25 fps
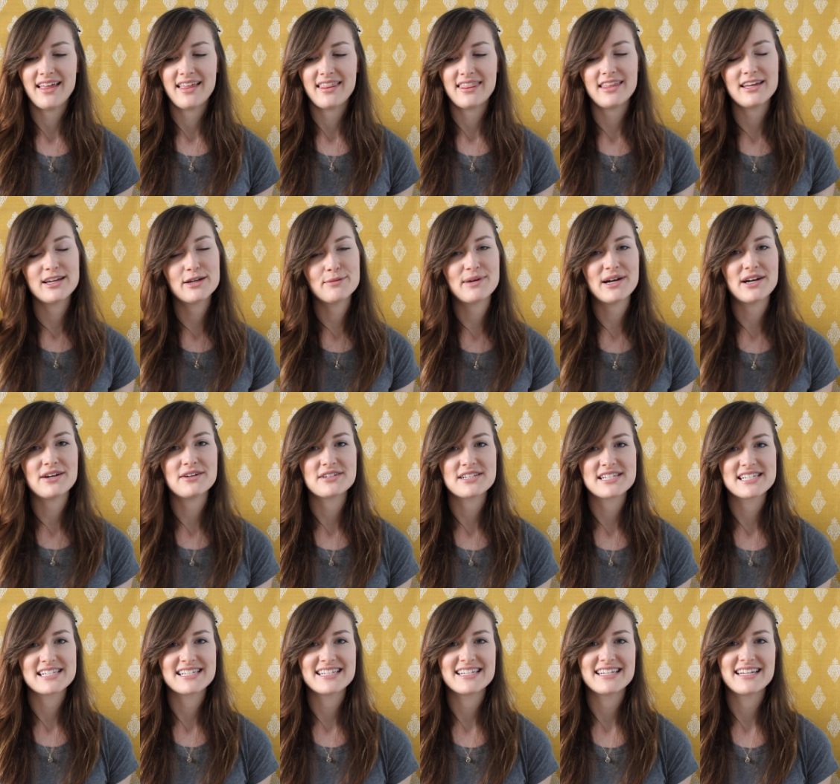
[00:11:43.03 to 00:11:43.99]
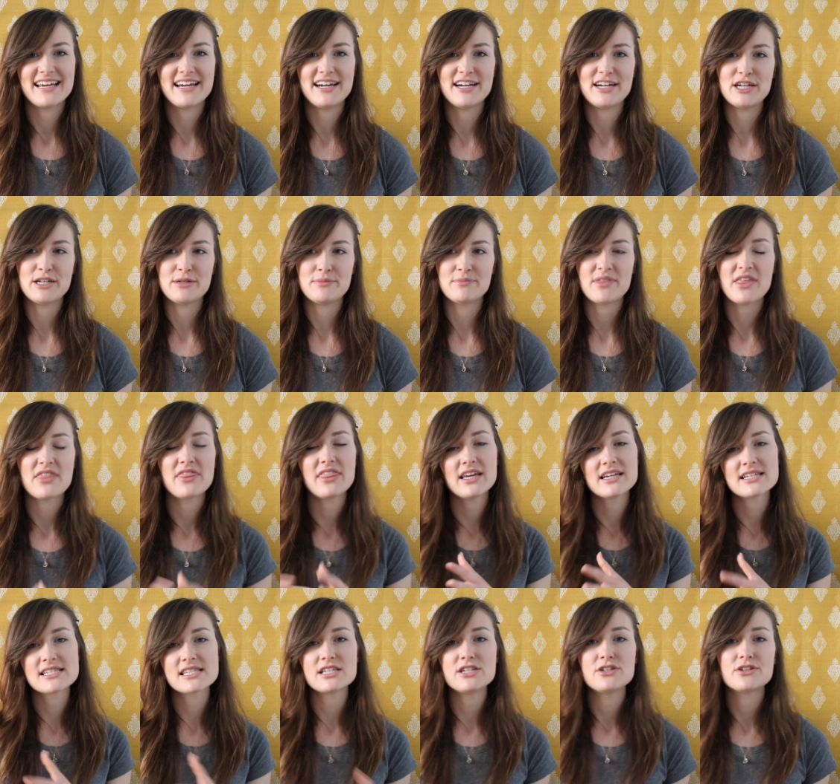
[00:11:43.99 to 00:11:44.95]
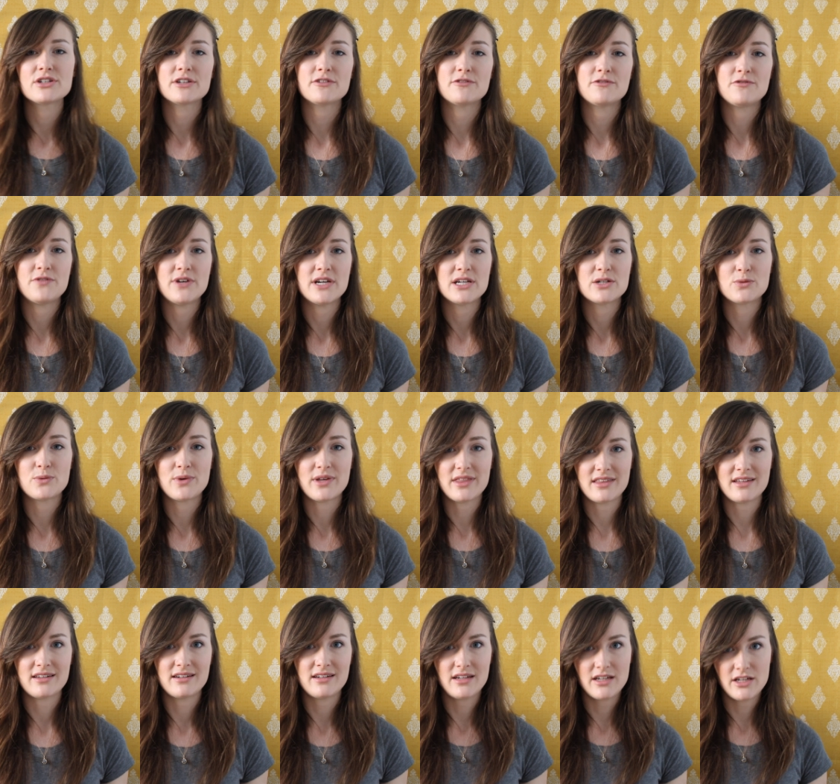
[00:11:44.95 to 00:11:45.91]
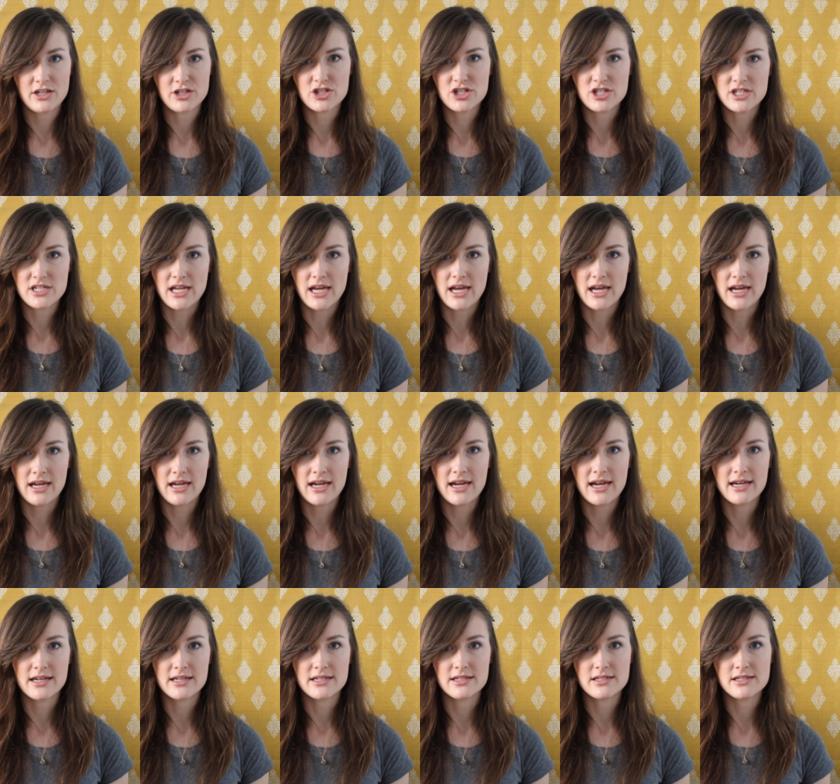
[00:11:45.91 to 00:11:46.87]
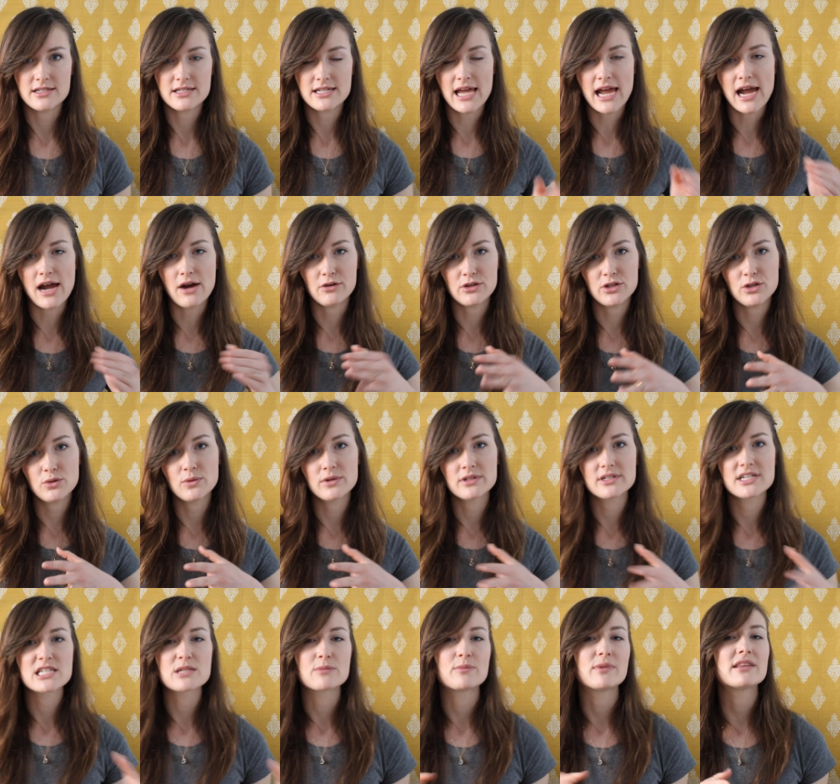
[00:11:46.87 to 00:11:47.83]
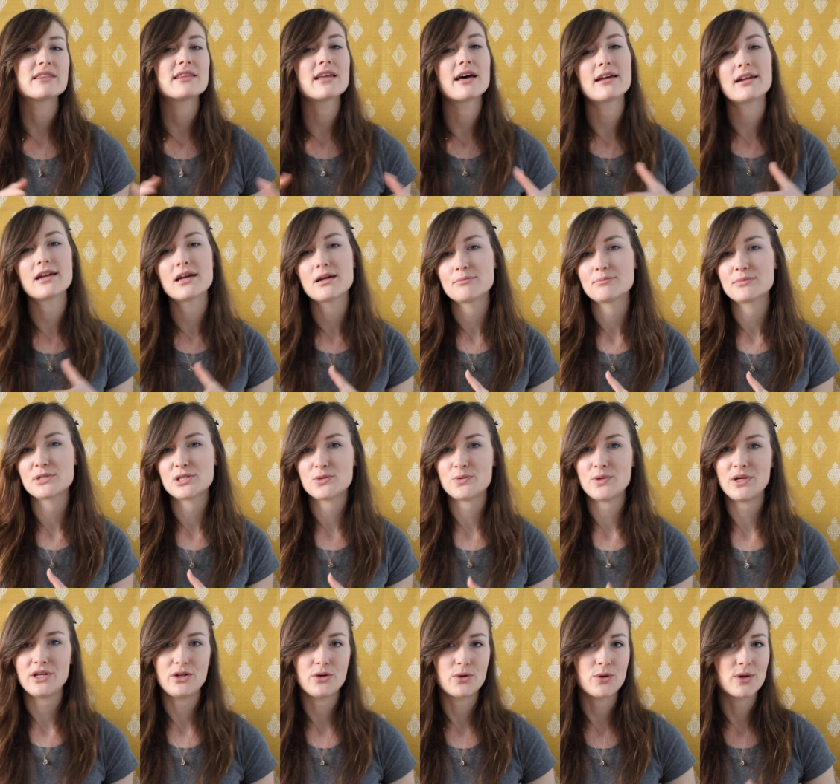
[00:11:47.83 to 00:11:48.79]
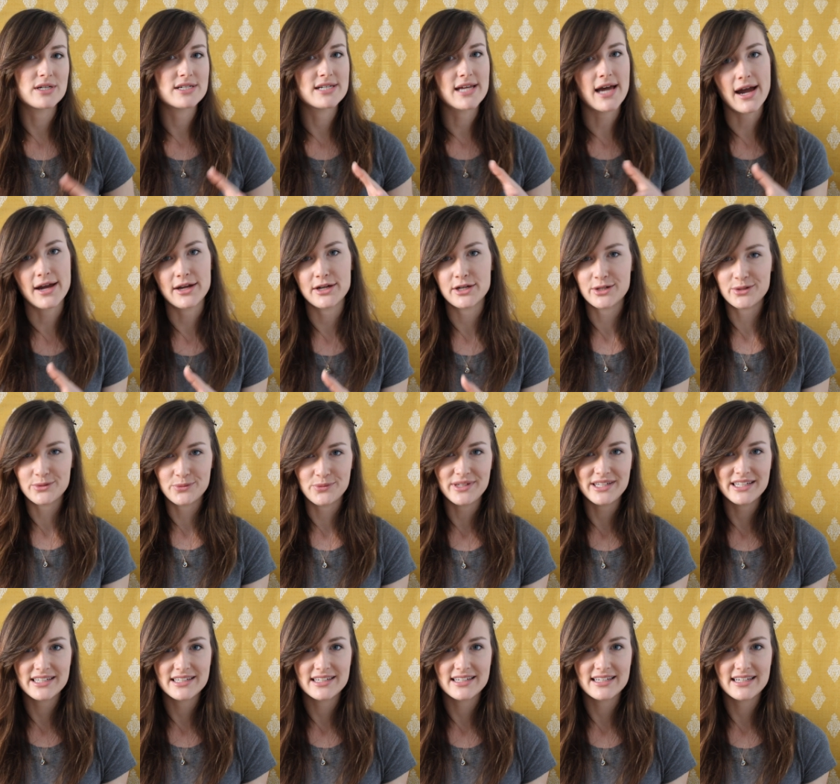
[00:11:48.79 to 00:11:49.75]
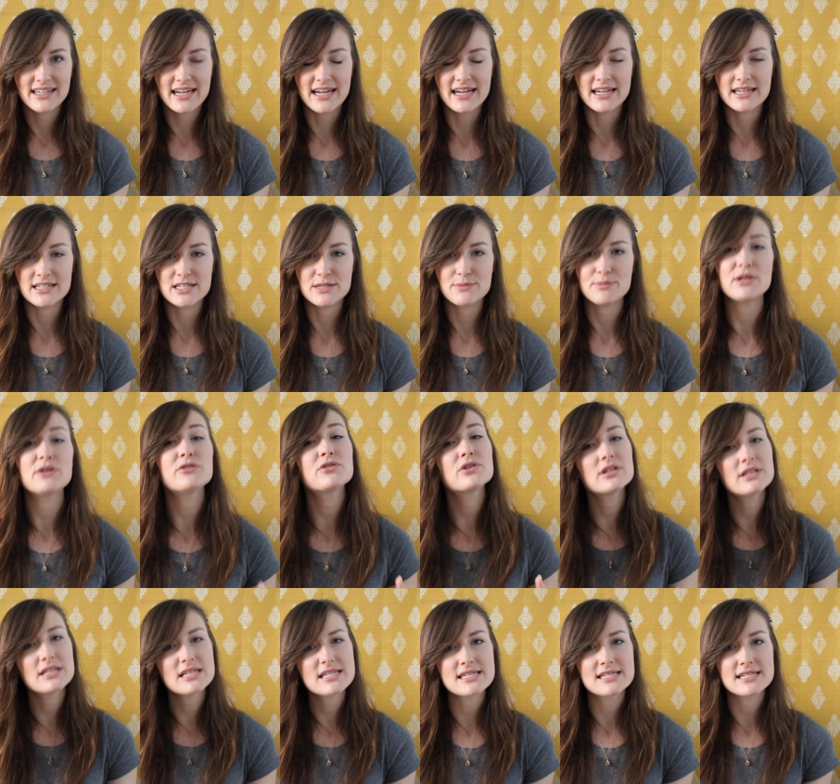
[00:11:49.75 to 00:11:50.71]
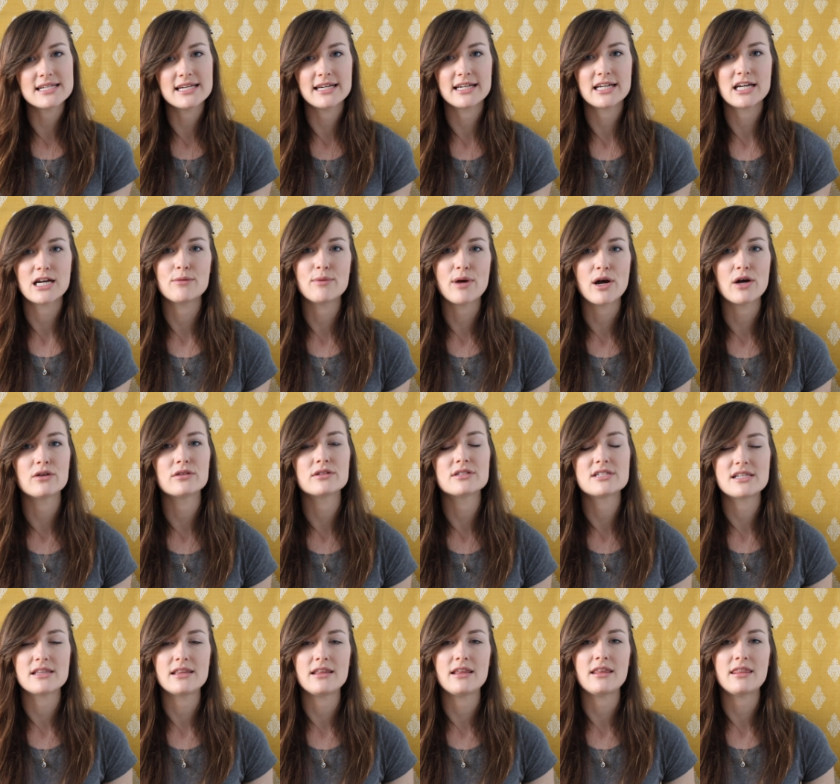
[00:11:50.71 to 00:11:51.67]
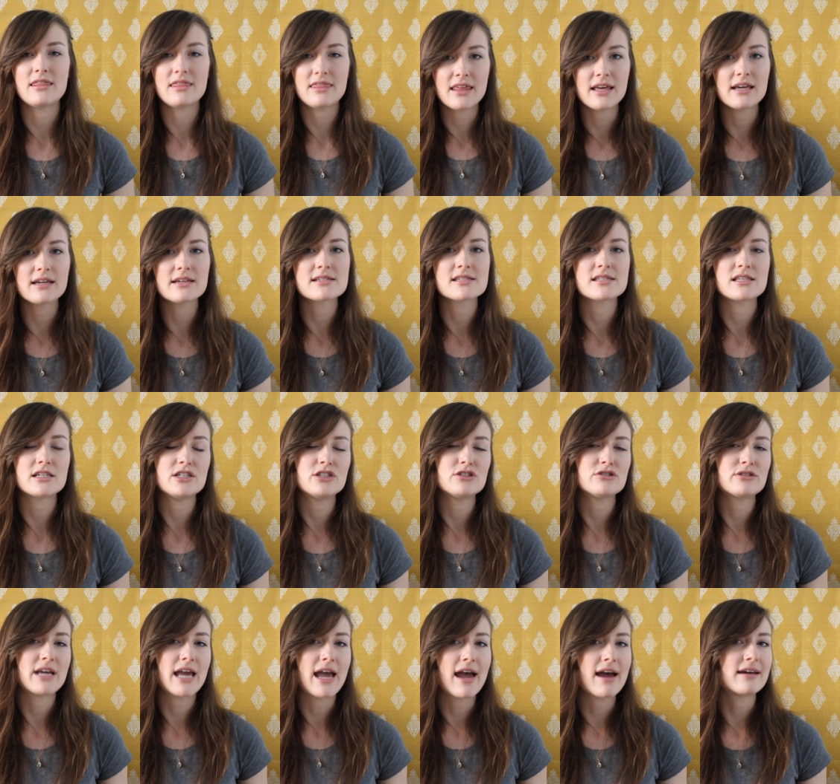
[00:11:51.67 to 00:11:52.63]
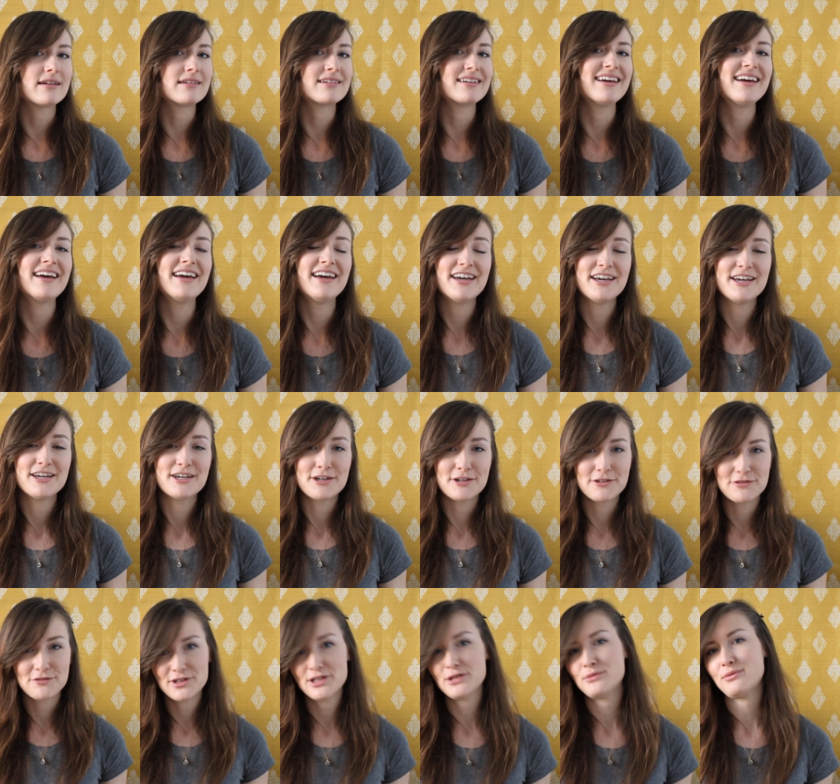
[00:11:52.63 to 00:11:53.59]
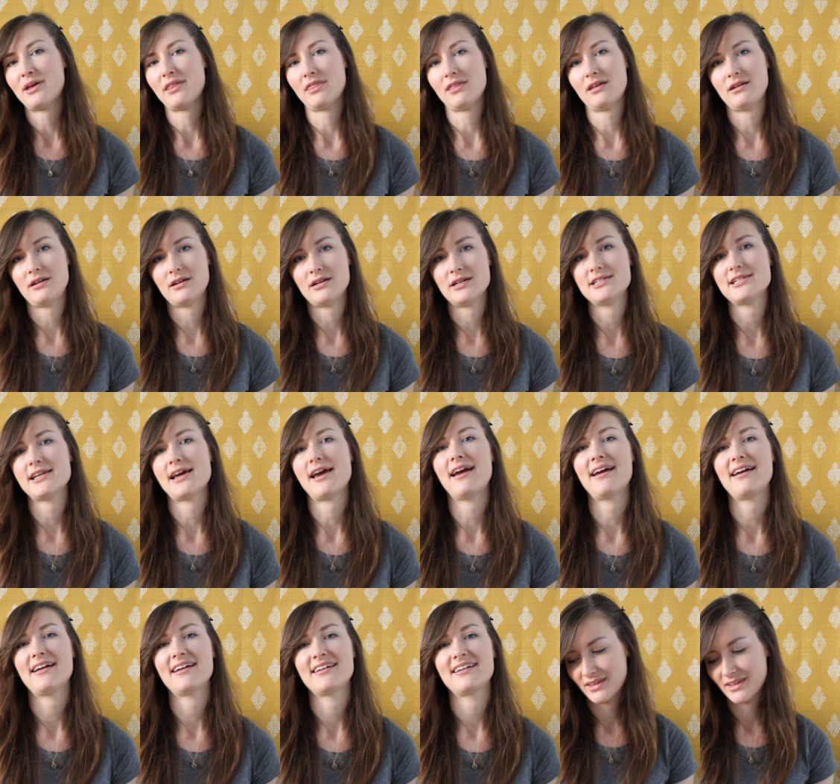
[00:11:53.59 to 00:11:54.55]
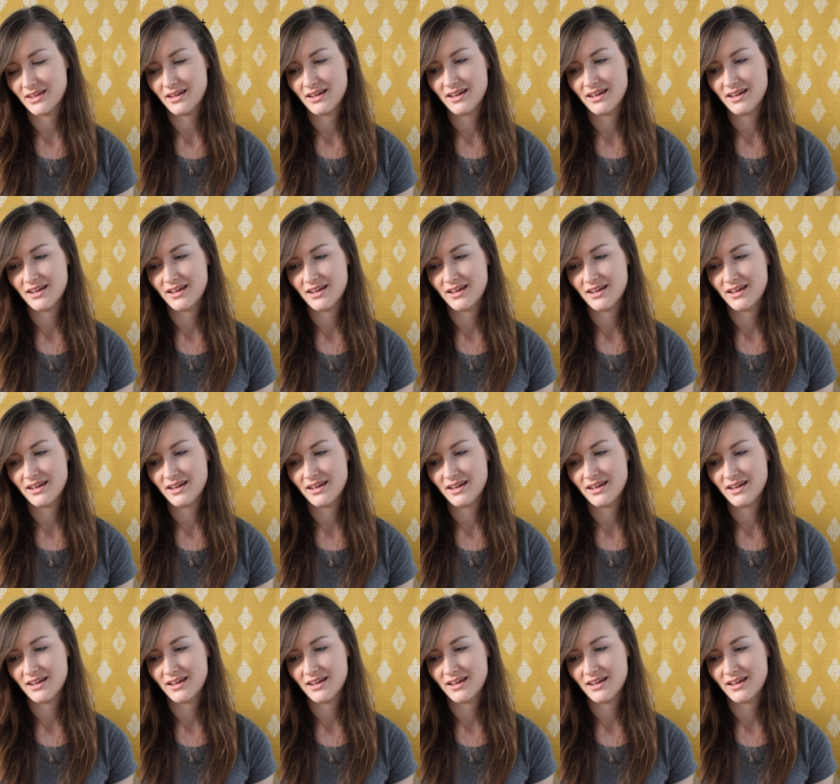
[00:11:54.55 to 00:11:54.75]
Think about the things that you can fit within each day and how you want to split that up between your entire week, and be realistic about the things that you can fit within your day.